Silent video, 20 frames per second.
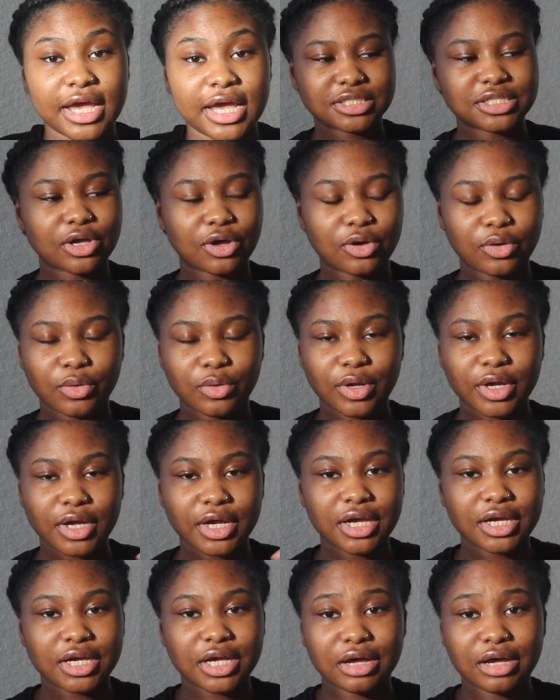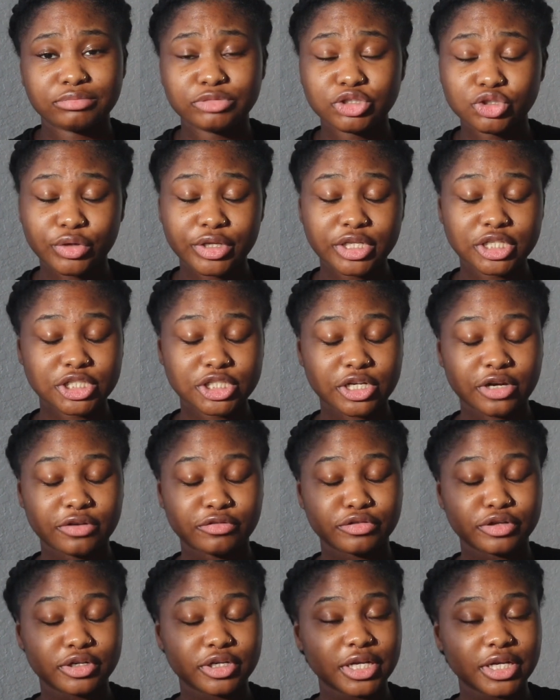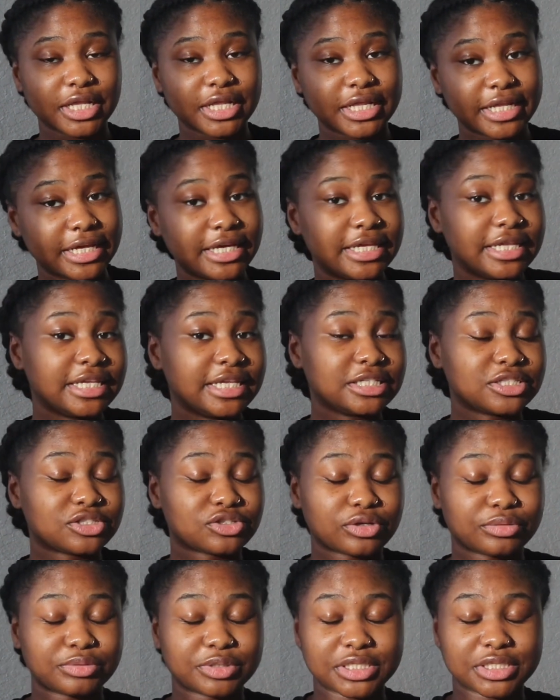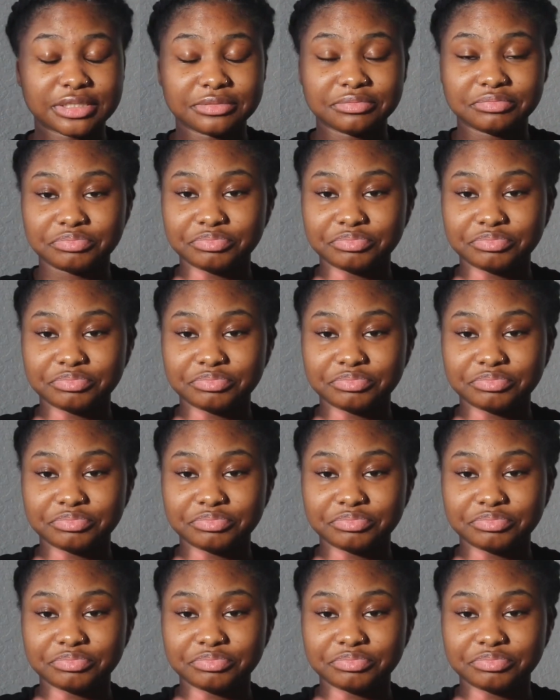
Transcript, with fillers: So come join the server, link in the description.